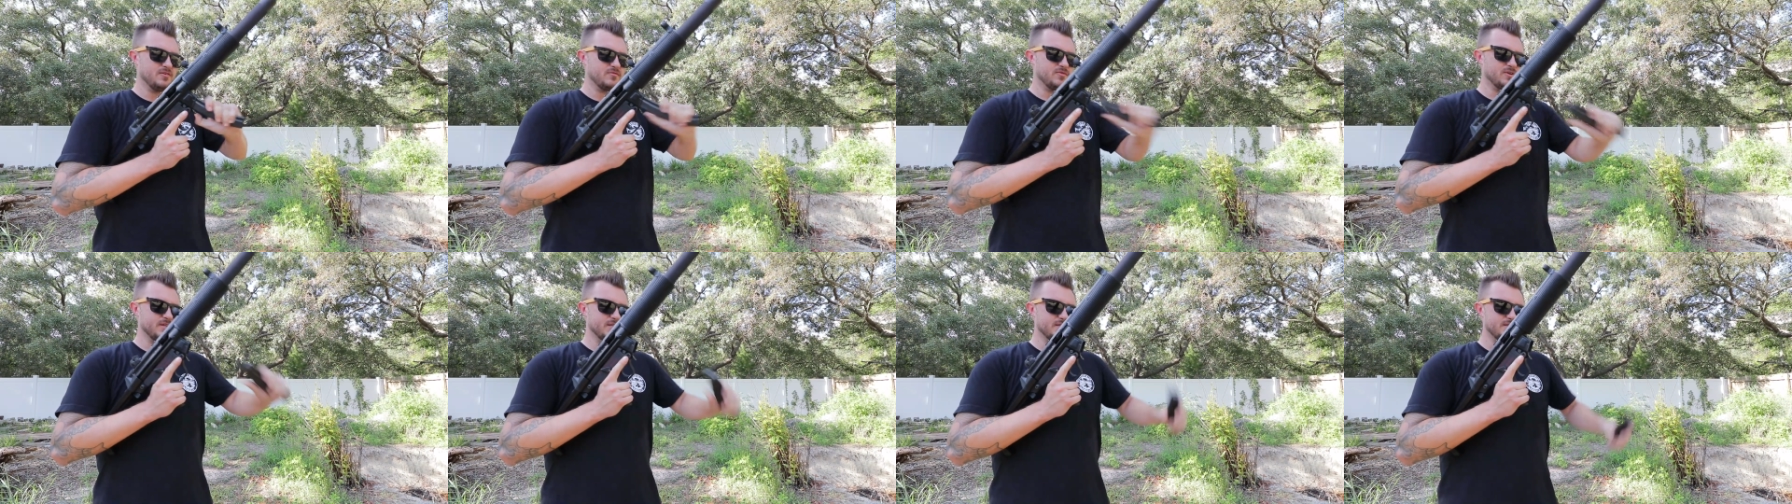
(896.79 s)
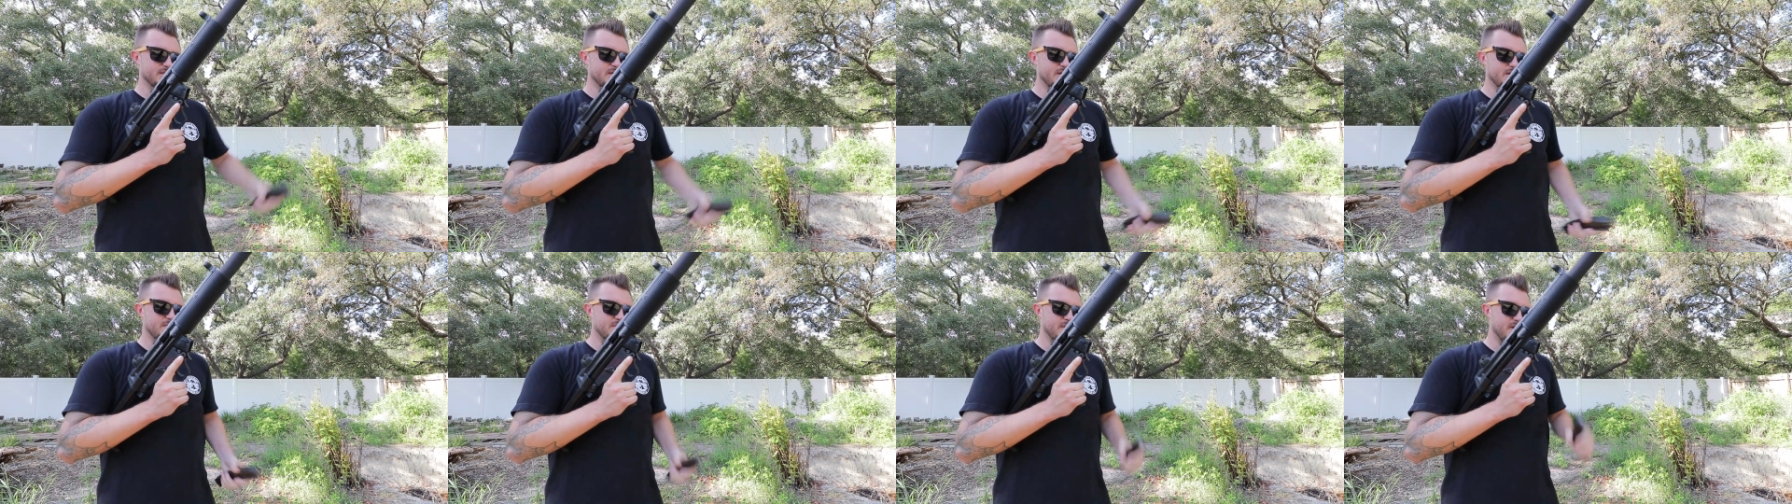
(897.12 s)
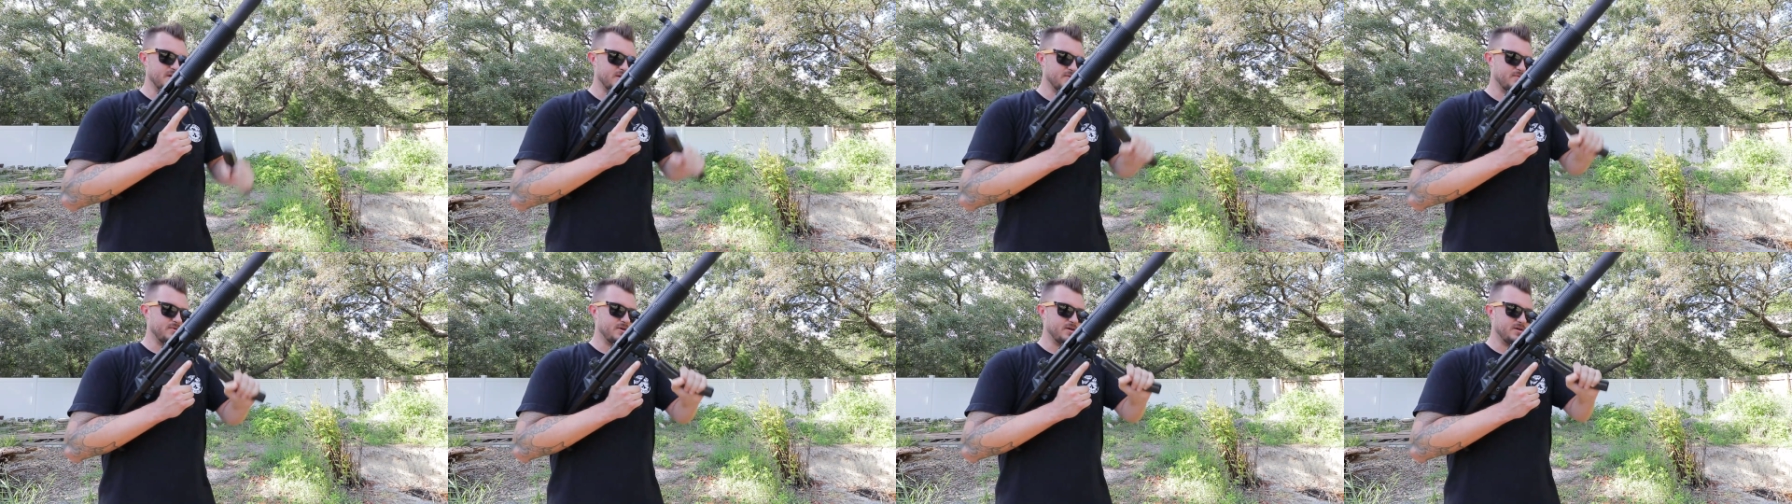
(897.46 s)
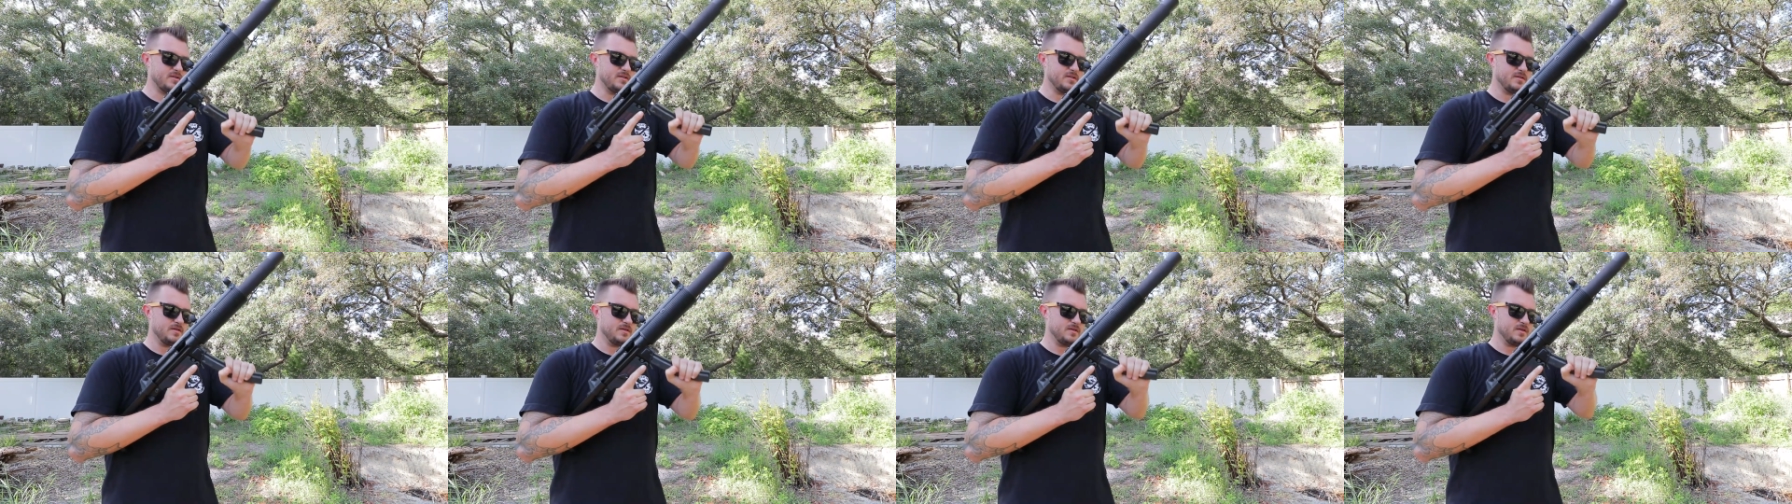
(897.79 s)
Really tight mag
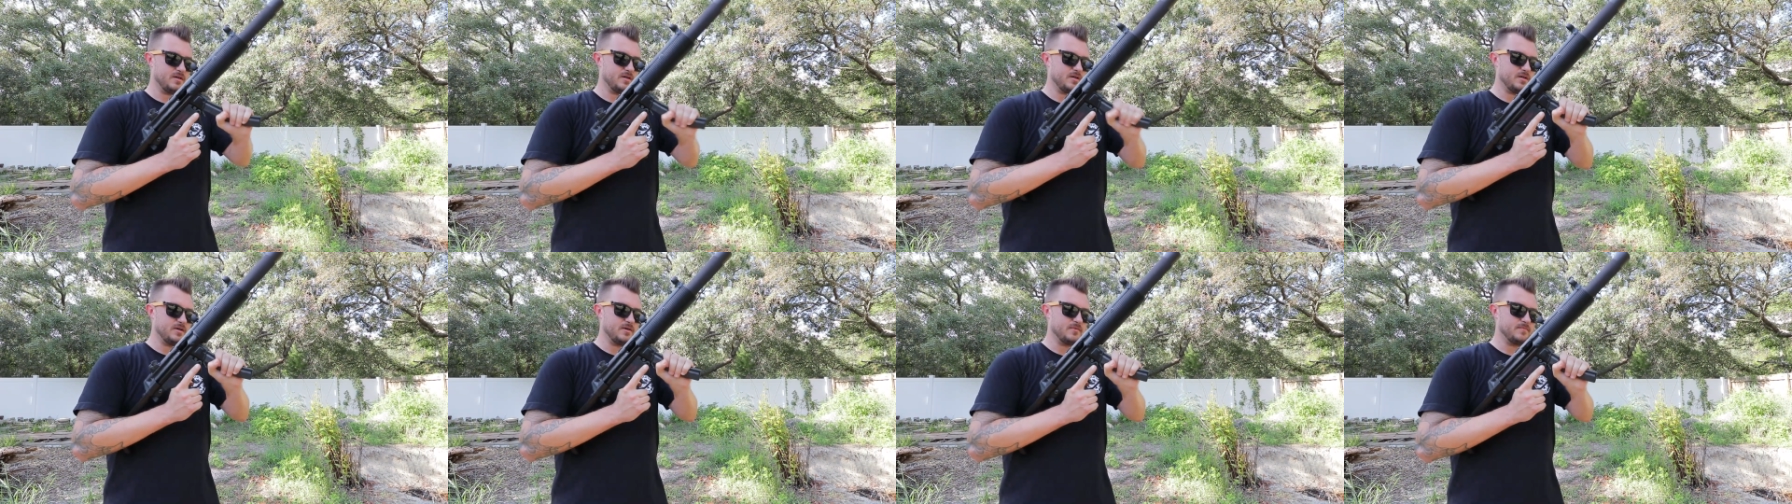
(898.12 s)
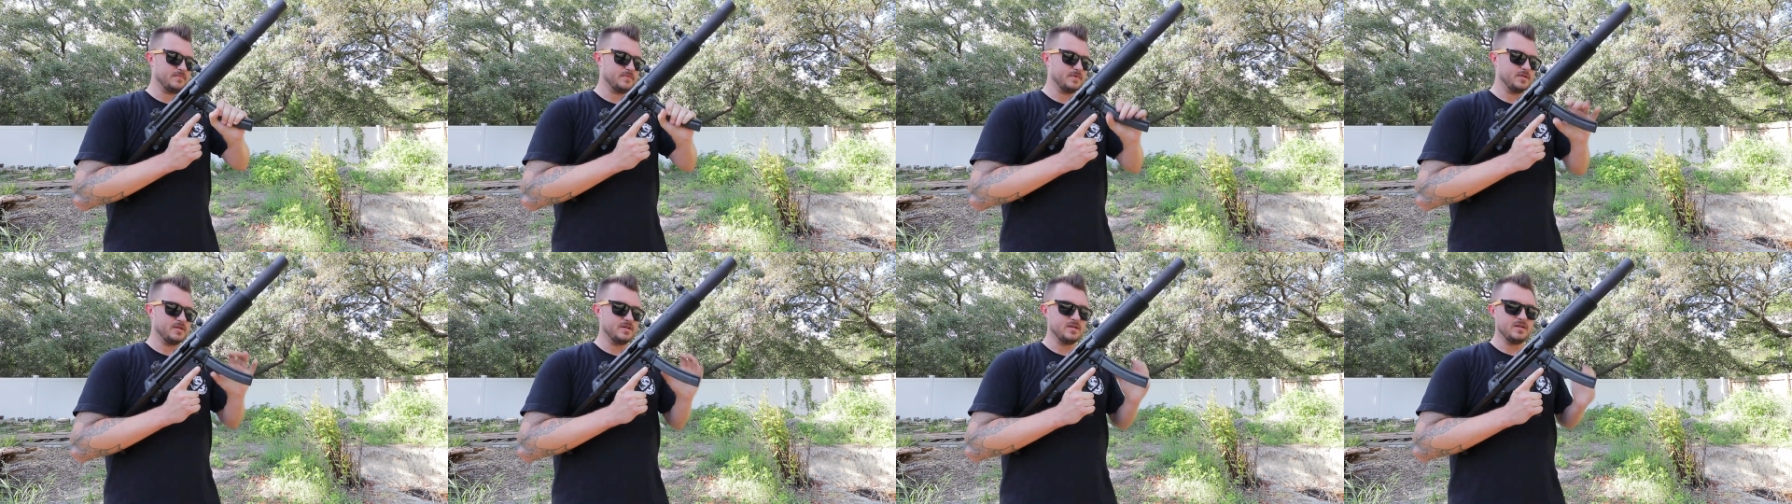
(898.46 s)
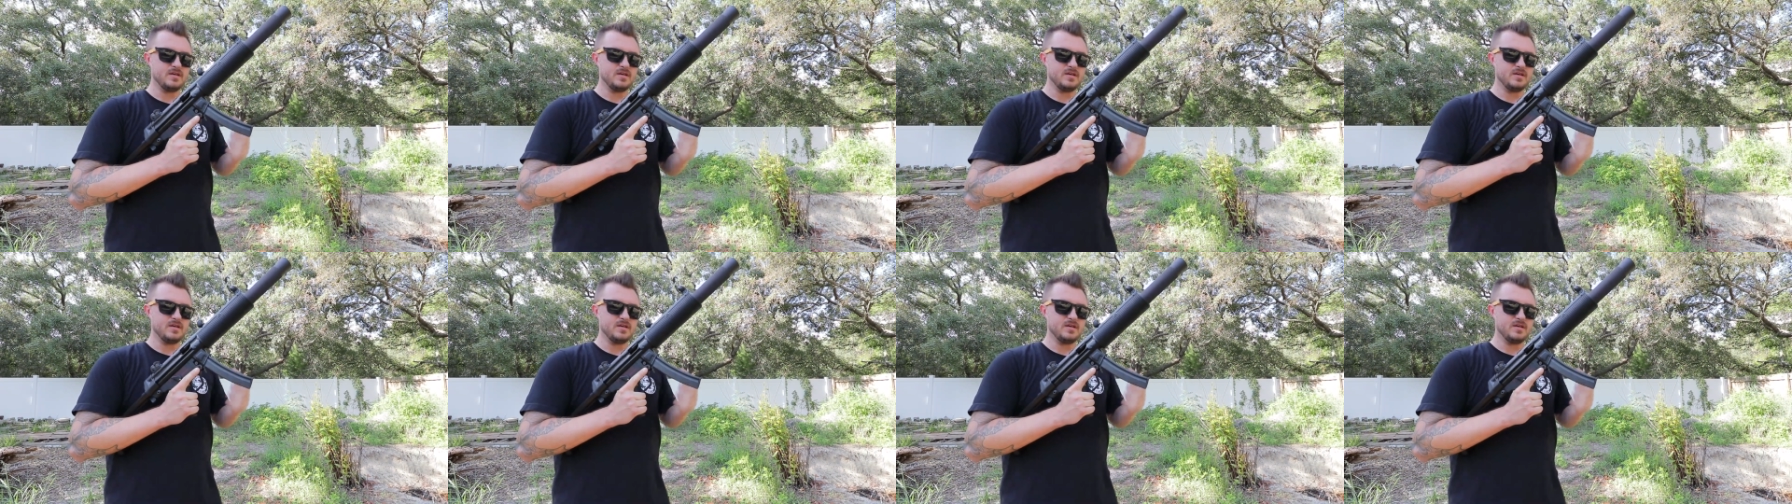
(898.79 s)
well. Um,